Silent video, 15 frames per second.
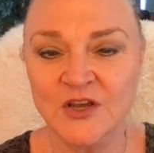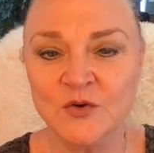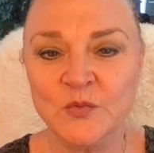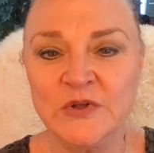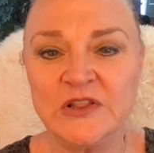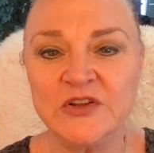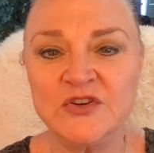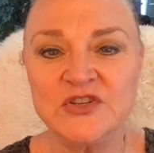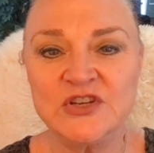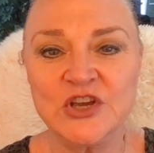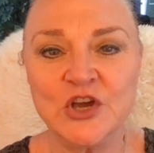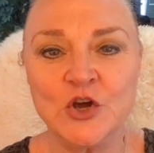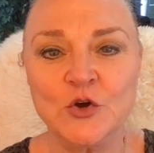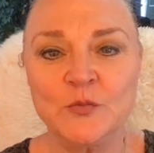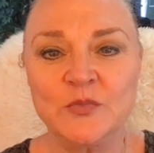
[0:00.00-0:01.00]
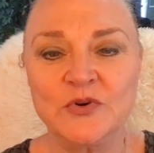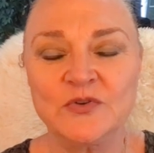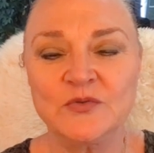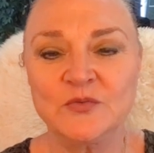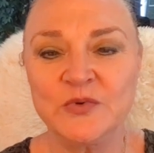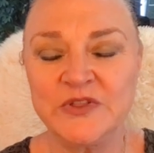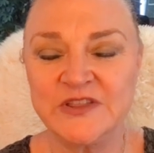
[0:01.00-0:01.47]
We learn to cope
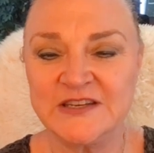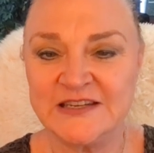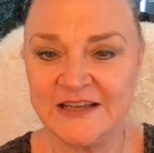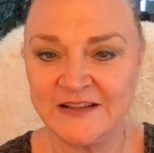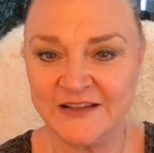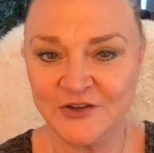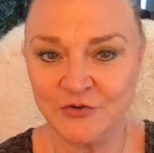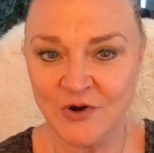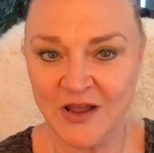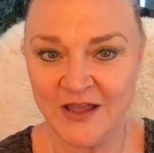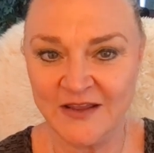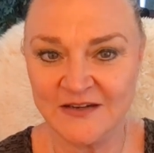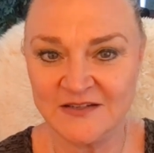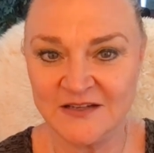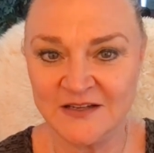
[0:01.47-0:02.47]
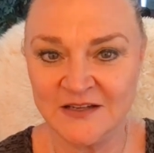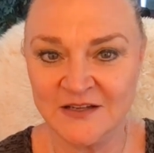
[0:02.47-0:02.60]
with the daily grind.